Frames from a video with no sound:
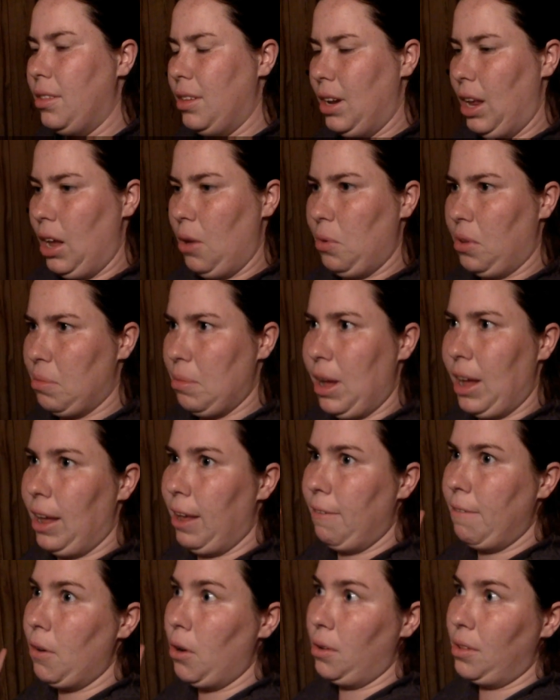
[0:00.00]
Today was
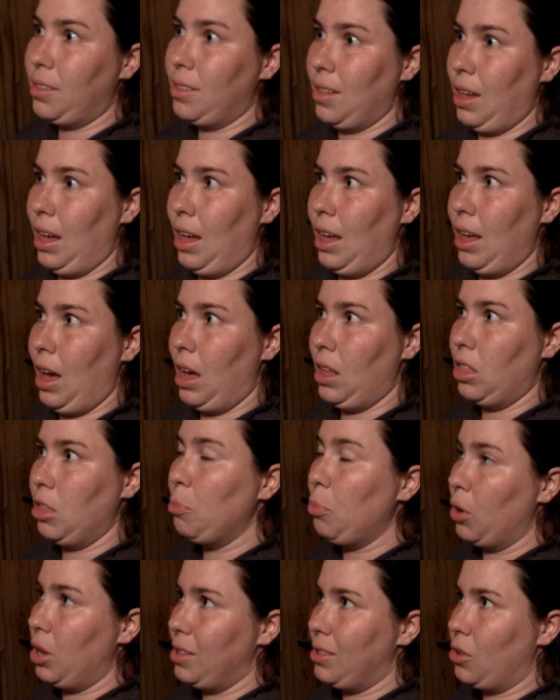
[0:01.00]
my first day at the
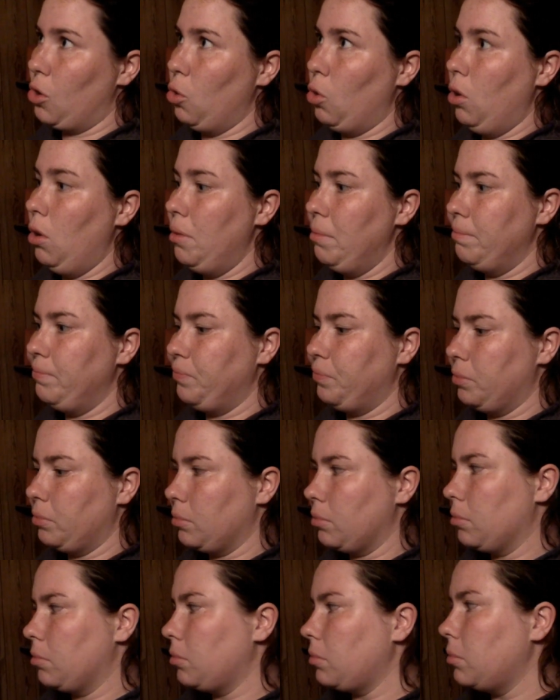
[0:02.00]
preschool,
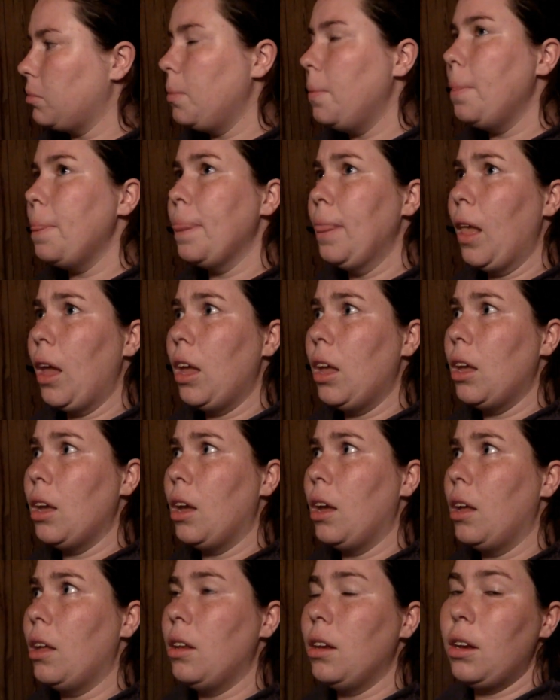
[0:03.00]

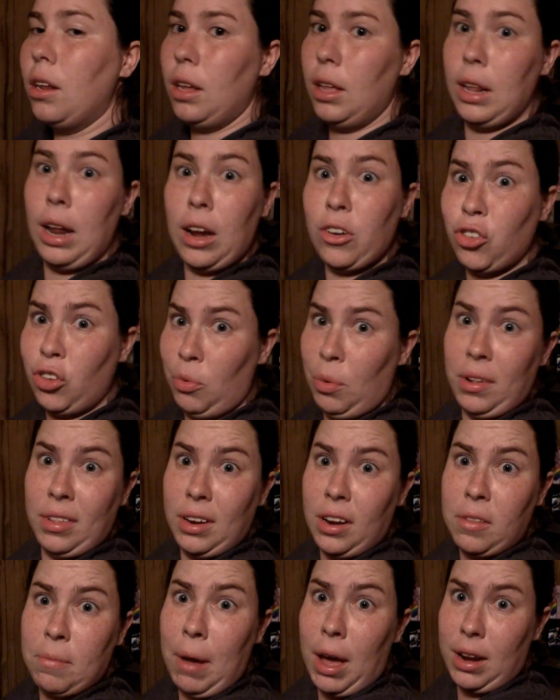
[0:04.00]
and it actually
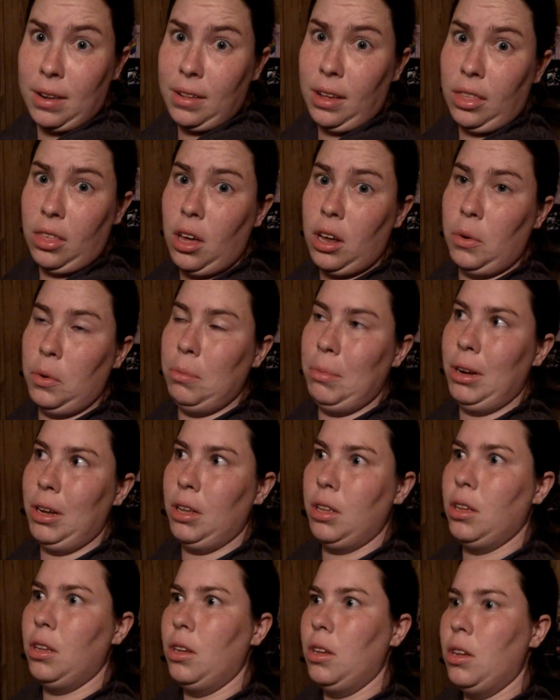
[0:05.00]
wasn't as bad as I thought it would be.